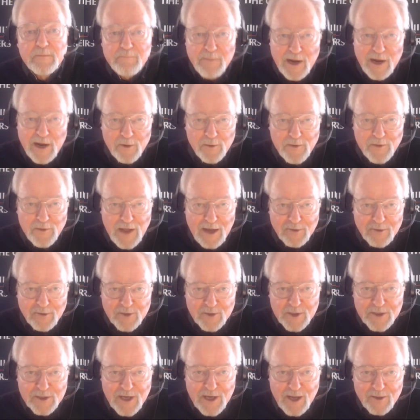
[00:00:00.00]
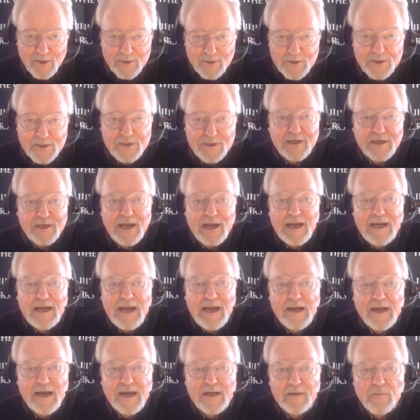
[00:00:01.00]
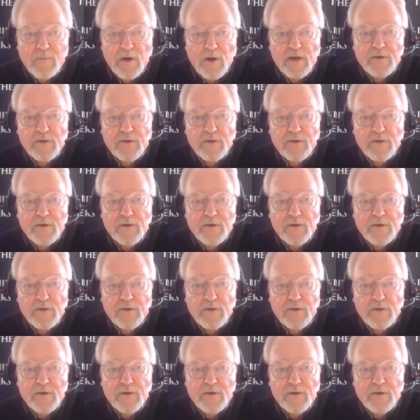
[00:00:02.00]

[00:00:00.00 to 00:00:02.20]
about $1,000 today, handed him a